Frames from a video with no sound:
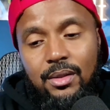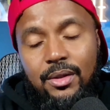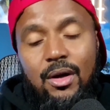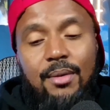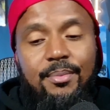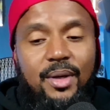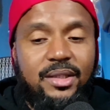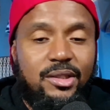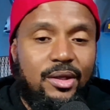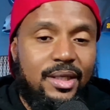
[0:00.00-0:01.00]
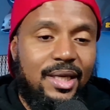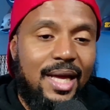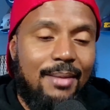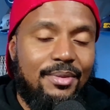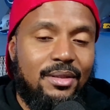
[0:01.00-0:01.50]
there are bugs that are going to
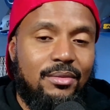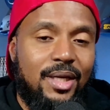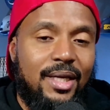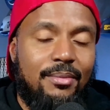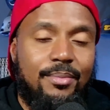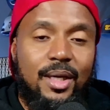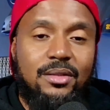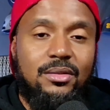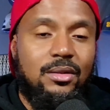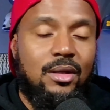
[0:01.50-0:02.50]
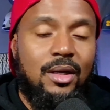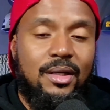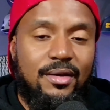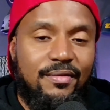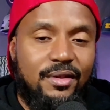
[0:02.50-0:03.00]
happen, right? Bugs are
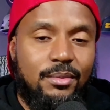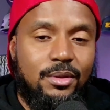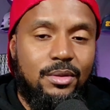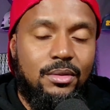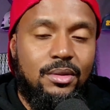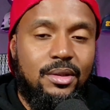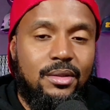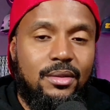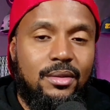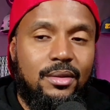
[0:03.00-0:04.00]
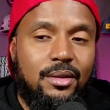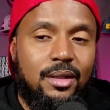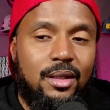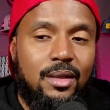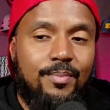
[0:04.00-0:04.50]
inevitable.
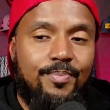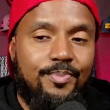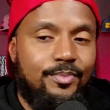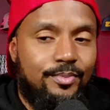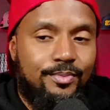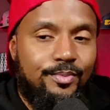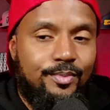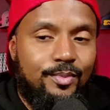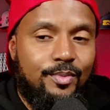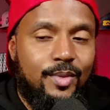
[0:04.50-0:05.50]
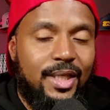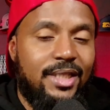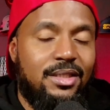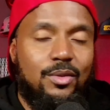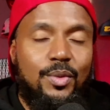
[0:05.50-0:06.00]
Um,
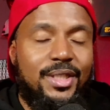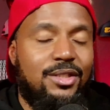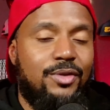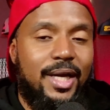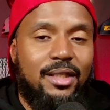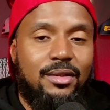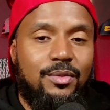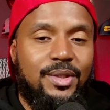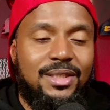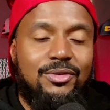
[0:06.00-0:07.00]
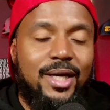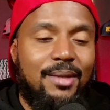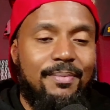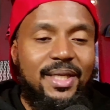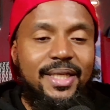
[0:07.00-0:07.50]
it's we just try to we just try
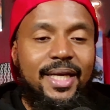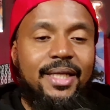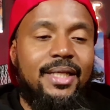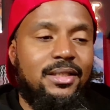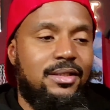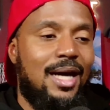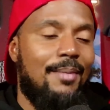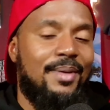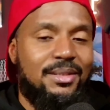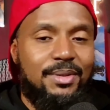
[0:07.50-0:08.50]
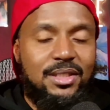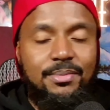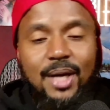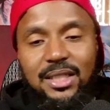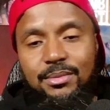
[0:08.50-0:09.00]
to mitigate and stop as much as
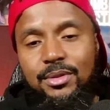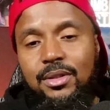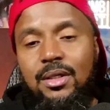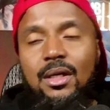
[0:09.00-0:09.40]
possible.